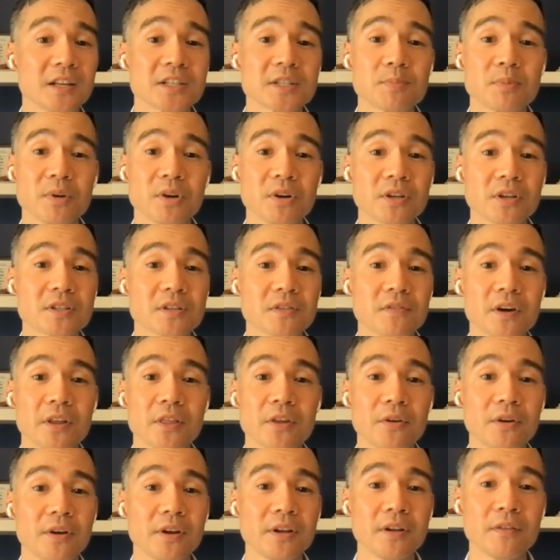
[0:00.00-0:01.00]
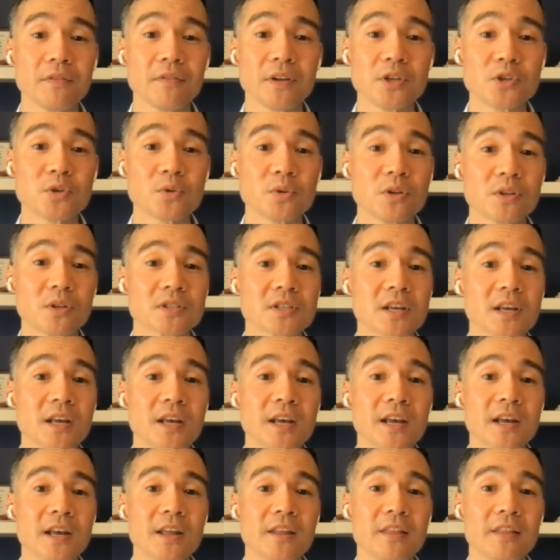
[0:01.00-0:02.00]
and experience of other individuals
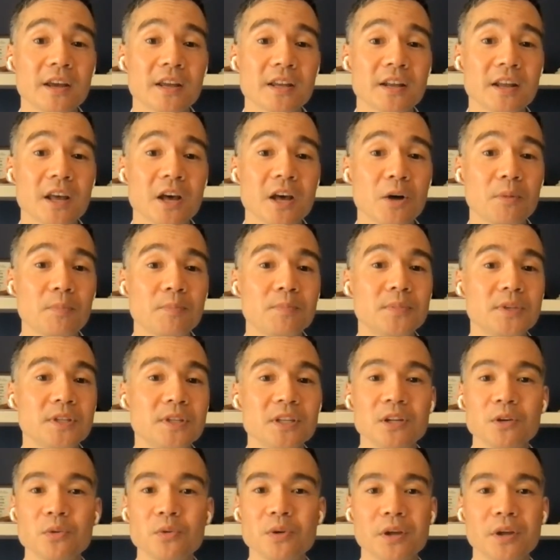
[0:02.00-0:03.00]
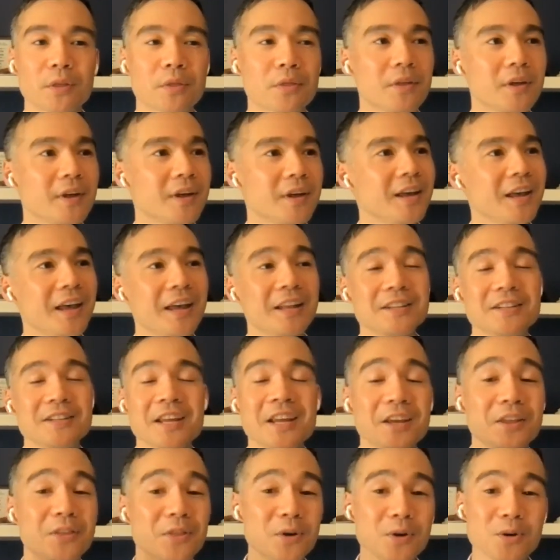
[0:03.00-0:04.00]
that can help deal with and
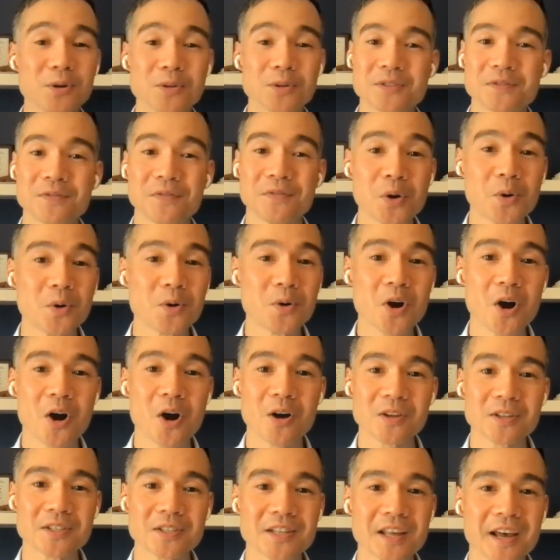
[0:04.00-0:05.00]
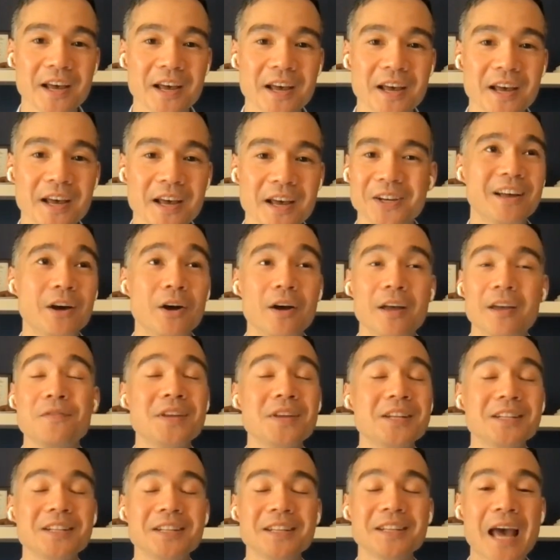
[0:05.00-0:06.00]
take those phone calls that
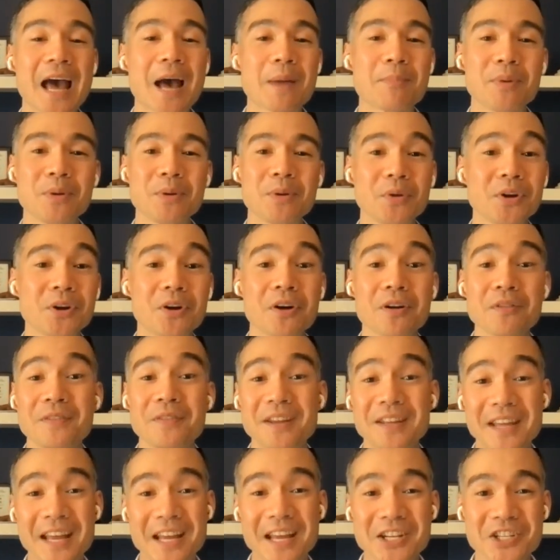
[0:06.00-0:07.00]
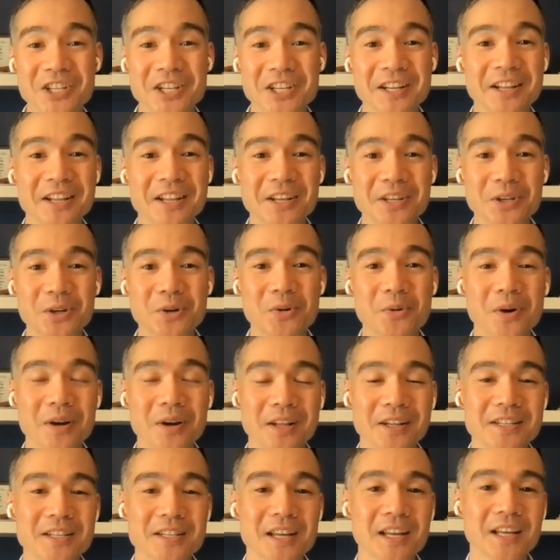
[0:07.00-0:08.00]
conveniently happen when you're on vacation and that you don't
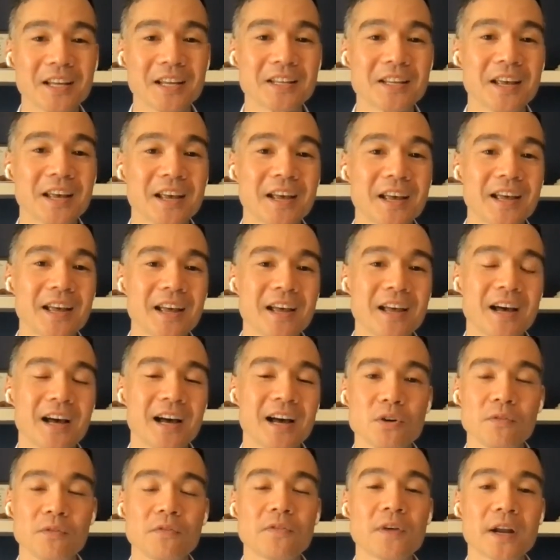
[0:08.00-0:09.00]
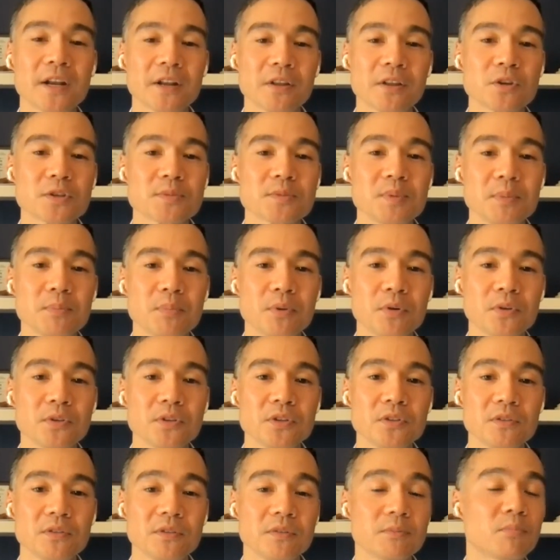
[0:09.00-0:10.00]
want to take. So finding those people,
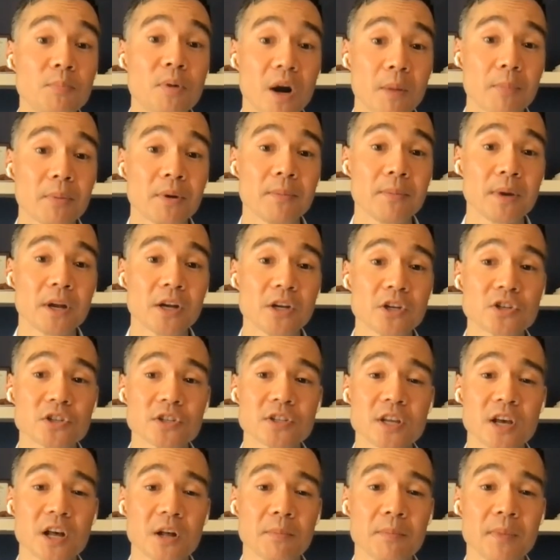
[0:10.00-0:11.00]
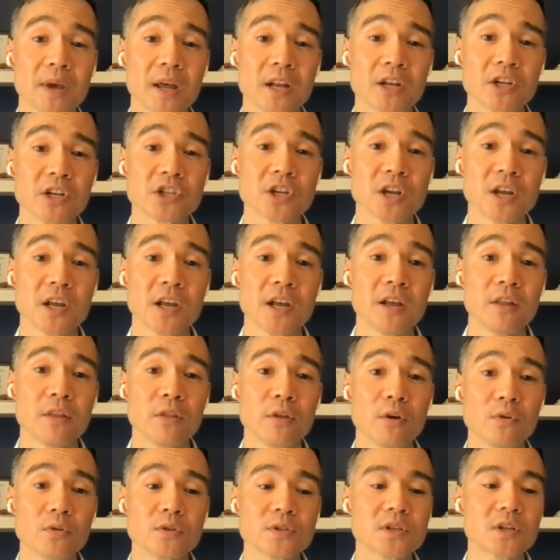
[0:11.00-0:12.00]
good property managers to help manage,
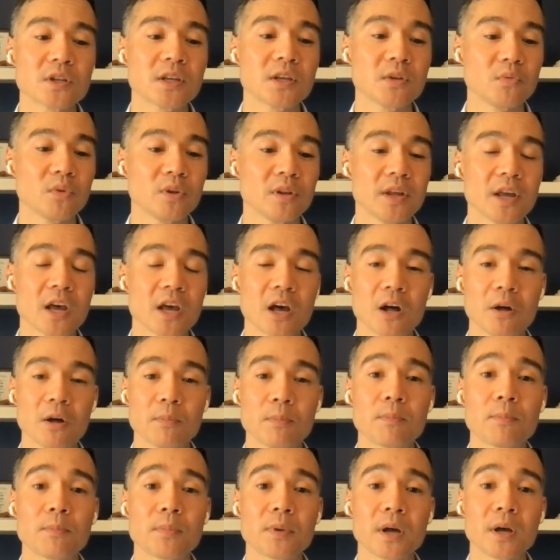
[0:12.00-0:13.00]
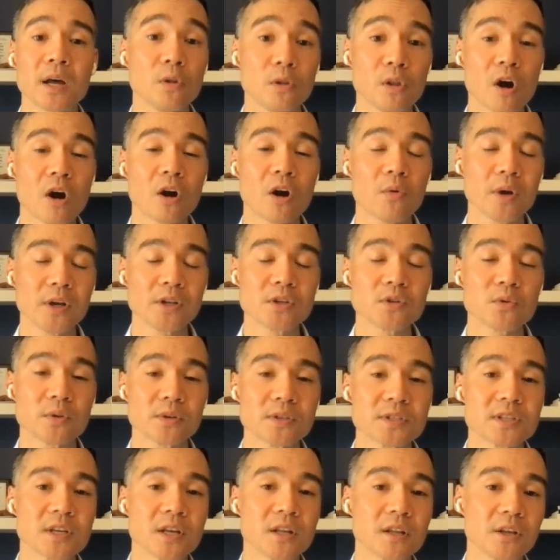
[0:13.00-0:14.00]
those can really help go a long way
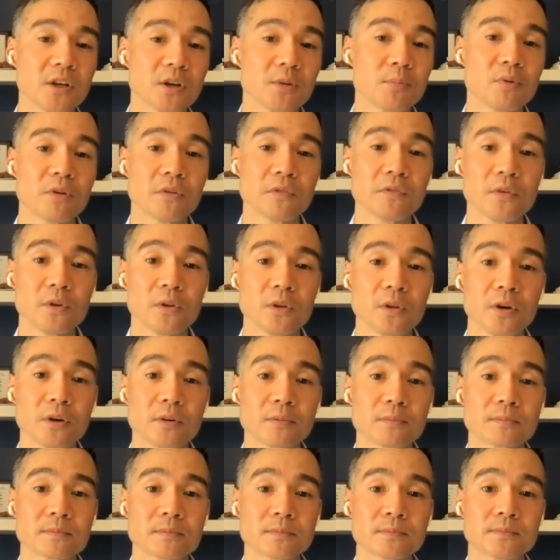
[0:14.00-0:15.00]
towards scaling your portfolio.